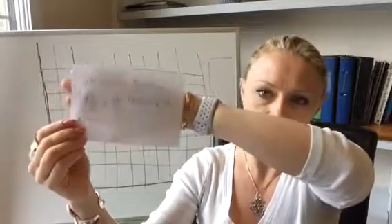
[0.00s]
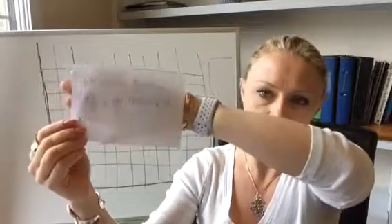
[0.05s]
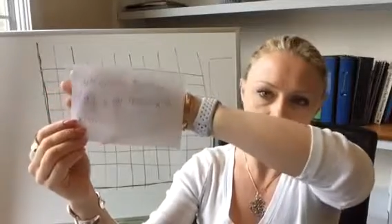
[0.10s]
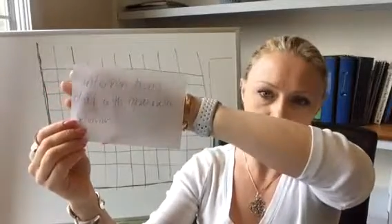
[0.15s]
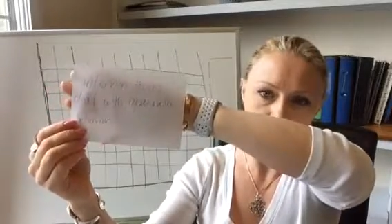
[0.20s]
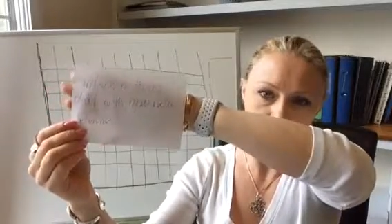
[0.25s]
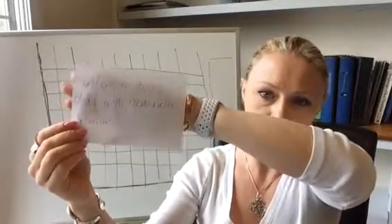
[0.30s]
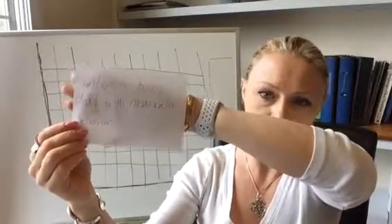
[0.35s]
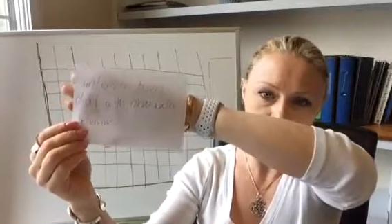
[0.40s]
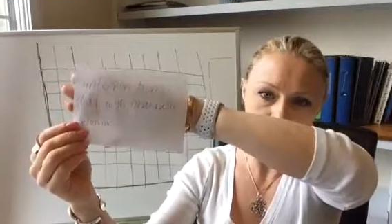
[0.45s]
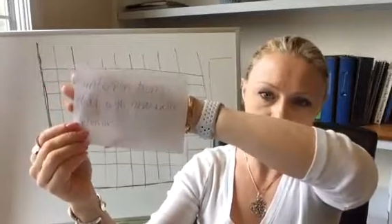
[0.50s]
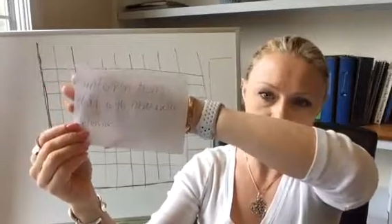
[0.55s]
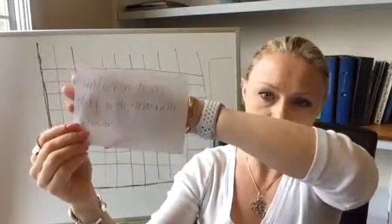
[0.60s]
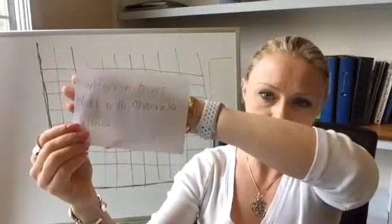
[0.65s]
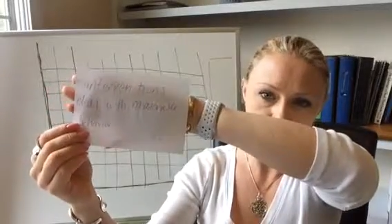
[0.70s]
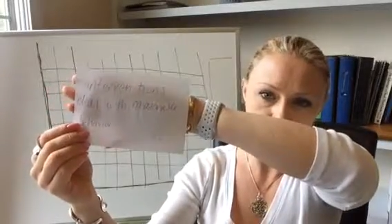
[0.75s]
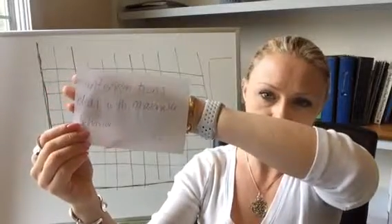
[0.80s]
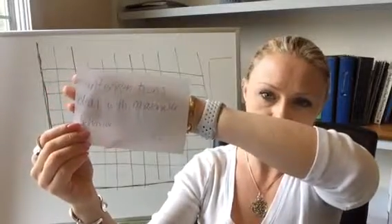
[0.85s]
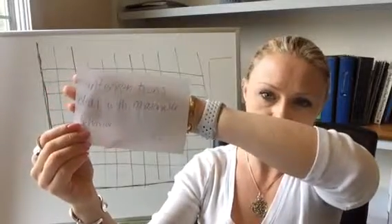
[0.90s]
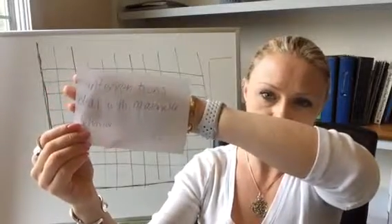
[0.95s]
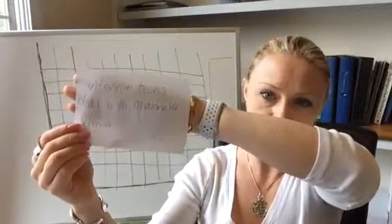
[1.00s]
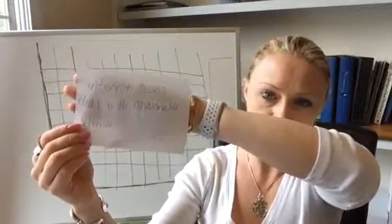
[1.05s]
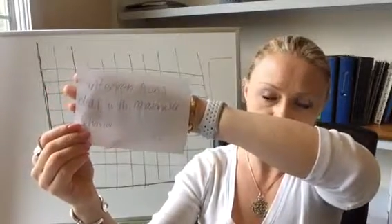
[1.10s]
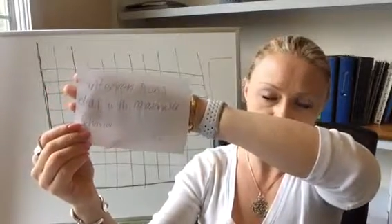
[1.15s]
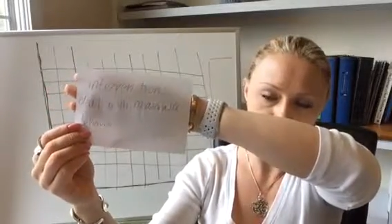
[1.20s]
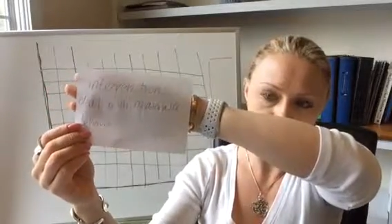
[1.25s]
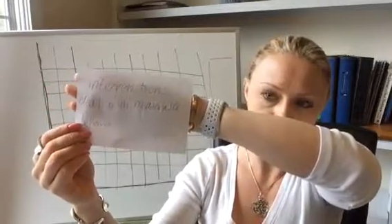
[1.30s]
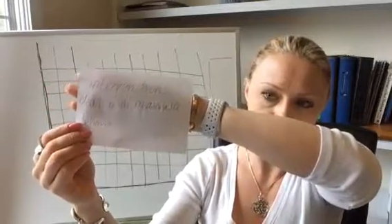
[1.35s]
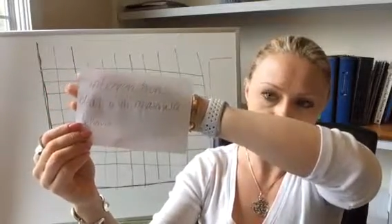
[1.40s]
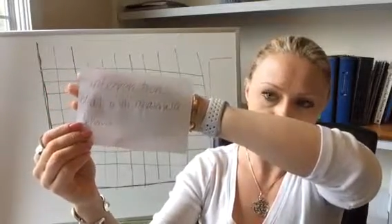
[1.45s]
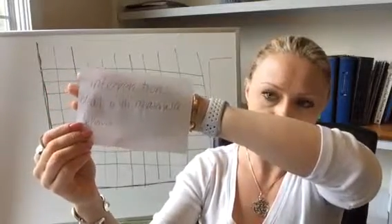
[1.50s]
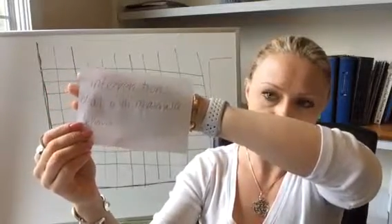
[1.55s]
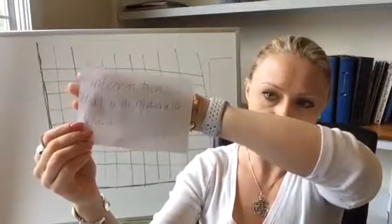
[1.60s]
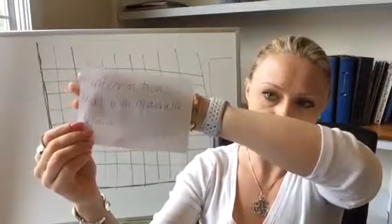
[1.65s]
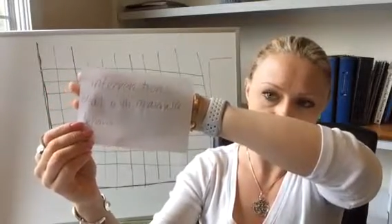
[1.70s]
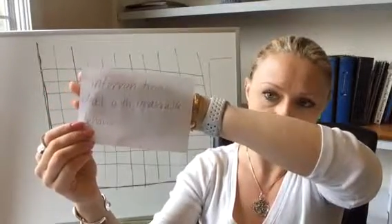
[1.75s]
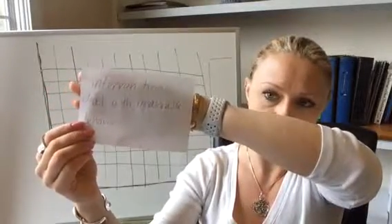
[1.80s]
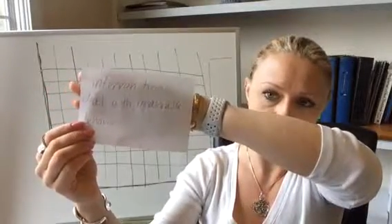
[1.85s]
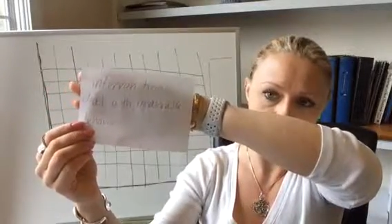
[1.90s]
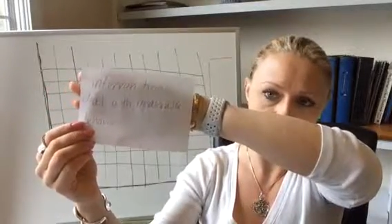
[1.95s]
It might be better for you to write
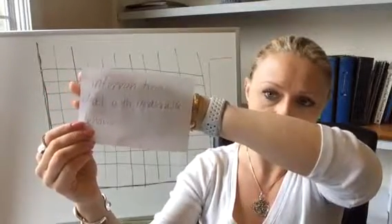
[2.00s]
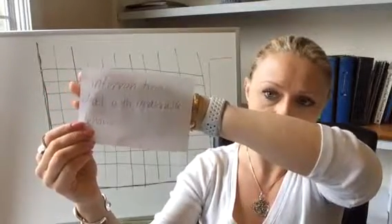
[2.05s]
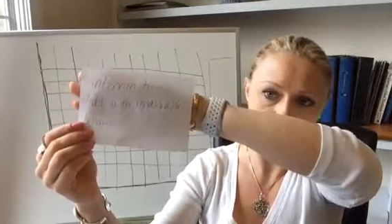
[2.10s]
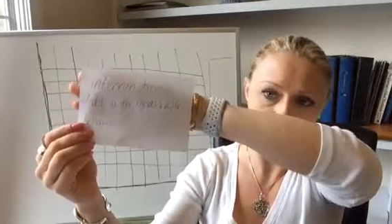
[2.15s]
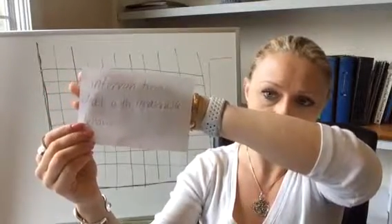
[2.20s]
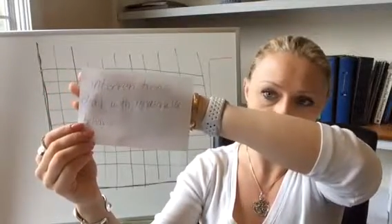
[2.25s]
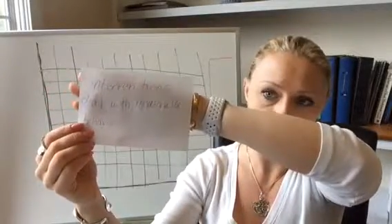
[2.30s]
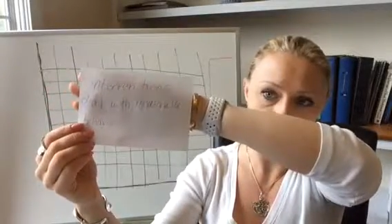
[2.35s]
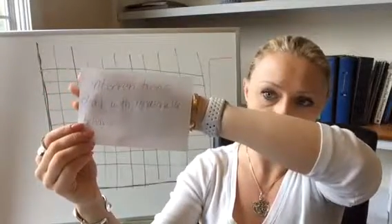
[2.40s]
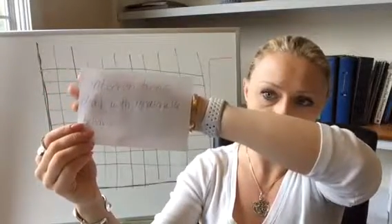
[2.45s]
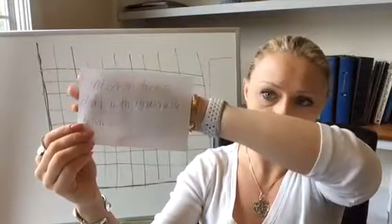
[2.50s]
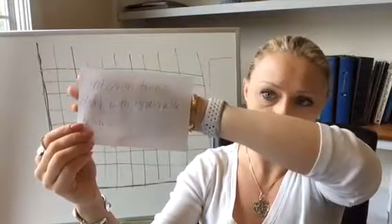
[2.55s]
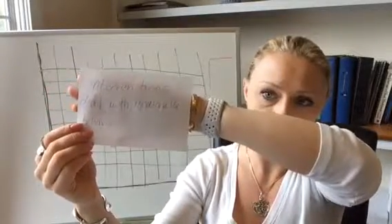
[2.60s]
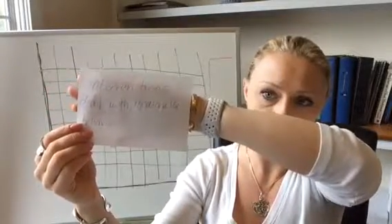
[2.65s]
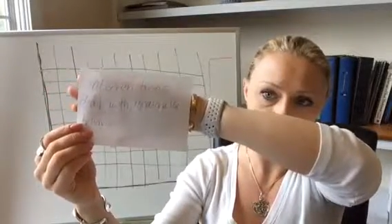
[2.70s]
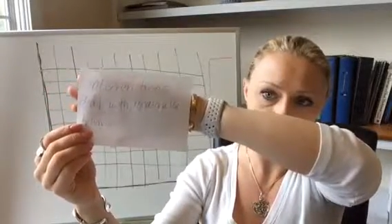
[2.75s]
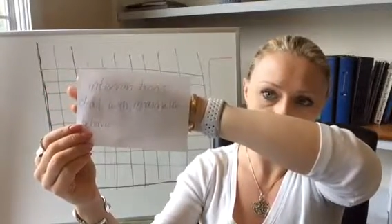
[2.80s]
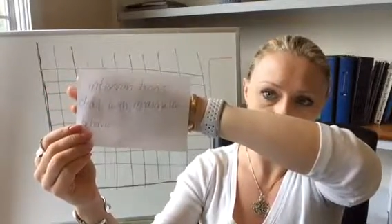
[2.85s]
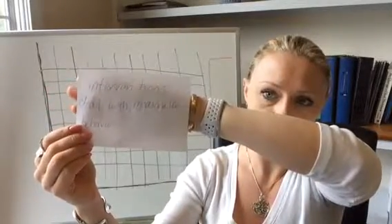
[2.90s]
yours on index cards